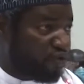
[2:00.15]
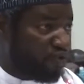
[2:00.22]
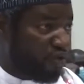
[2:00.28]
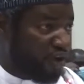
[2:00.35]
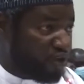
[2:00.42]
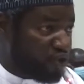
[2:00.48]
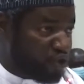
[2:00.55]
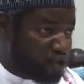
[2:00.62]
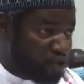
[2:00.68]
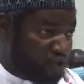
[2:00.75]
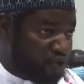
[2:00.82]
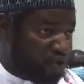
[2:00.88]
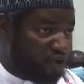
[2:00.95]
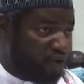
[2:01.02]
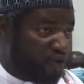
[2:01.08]
to
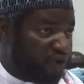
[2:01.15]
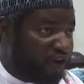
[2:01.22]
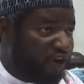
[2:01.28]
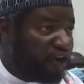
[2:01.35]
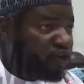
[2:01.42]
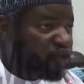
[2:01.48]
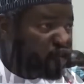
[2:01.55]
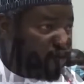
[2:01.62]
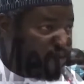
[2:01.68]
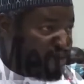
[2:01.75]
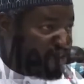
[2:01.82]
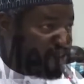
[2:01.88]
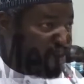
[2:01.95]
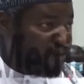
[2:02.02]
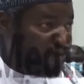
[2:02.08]
ensure
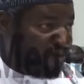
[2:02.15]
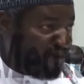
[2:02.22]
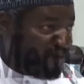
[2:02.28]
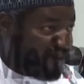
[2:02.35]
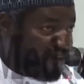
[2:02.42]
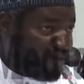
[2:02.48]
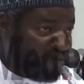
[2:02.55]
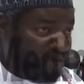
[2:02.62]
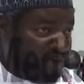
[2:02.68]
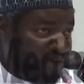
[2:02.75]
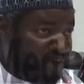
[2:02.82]
sufficient funding for